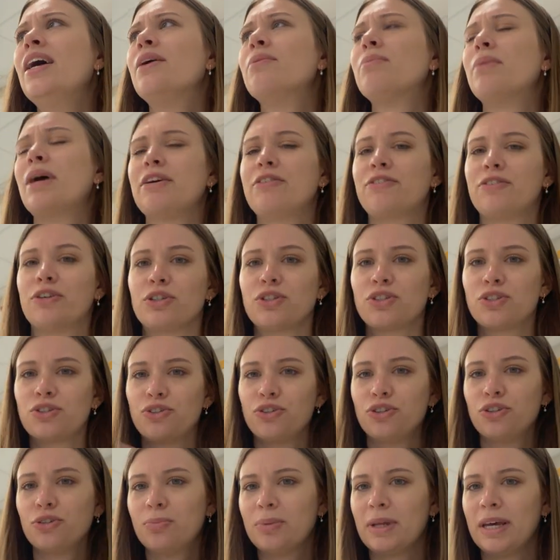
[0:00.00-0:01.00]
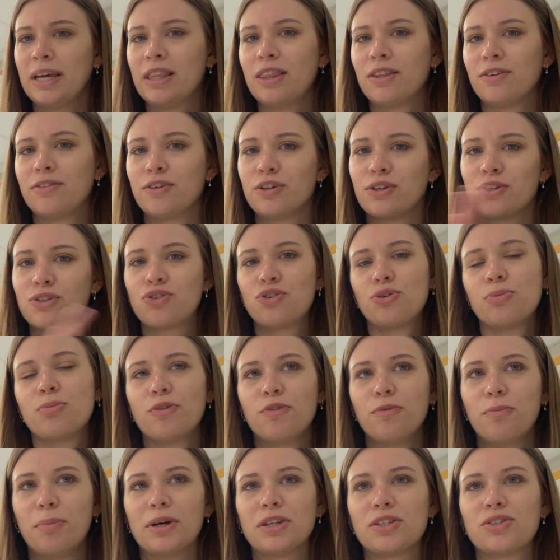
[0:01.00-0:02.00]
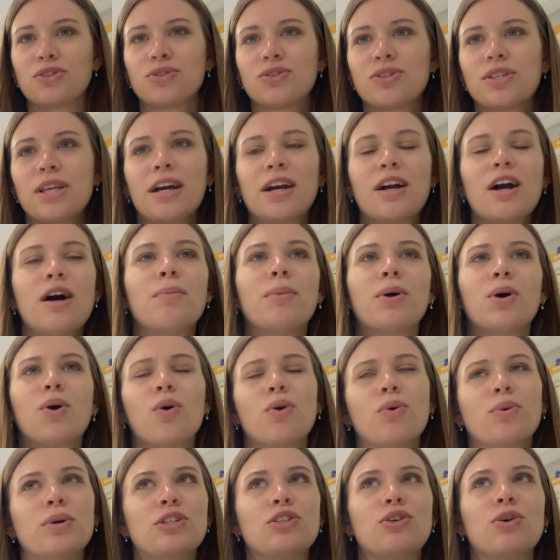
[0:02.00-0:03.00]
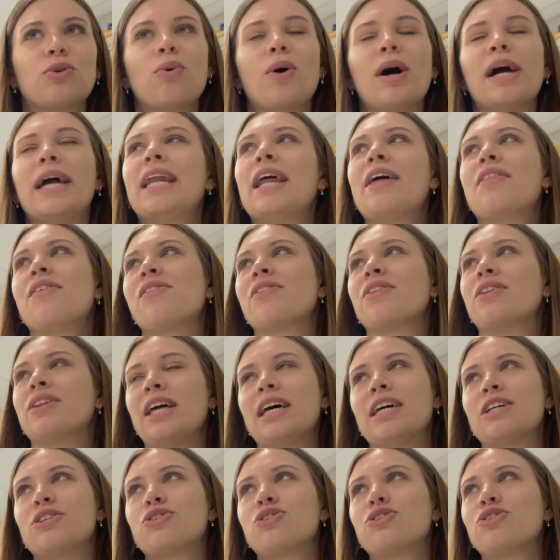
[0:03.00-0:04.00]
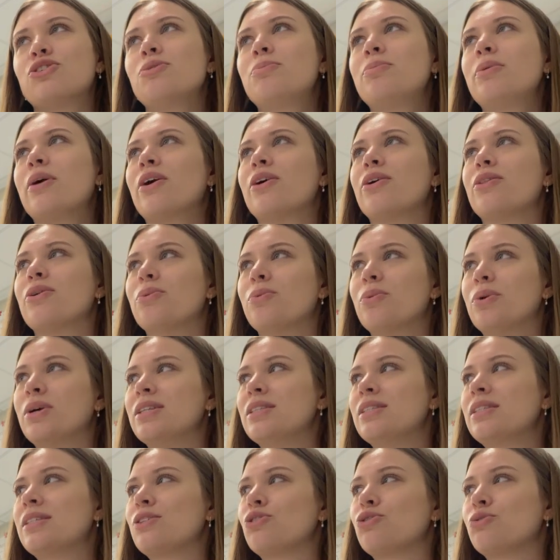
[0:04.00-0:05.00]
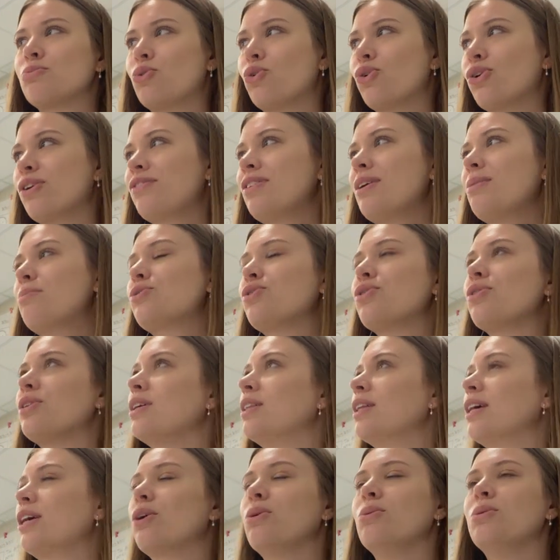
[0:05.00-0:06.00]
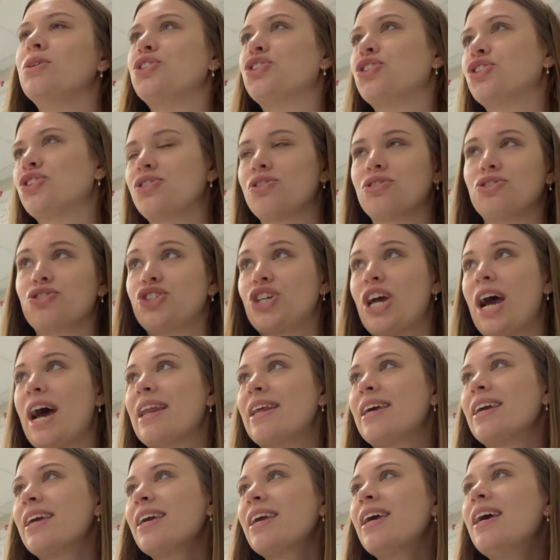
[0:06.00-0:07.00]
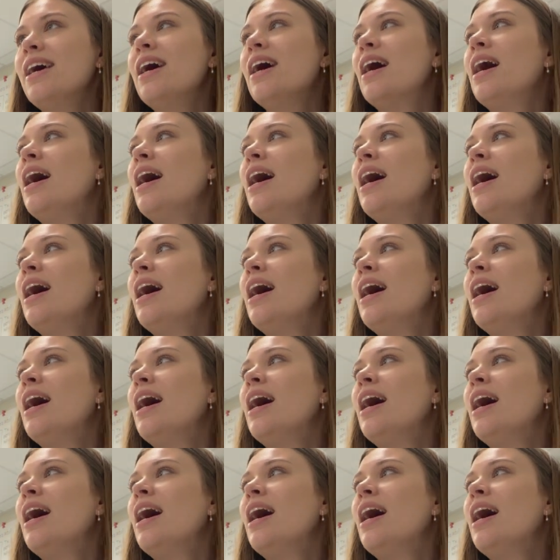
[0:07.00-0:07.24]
my first group like the first group of busters that come are always so quiet and then the last group are the ones there's more of them so they like always just are chatting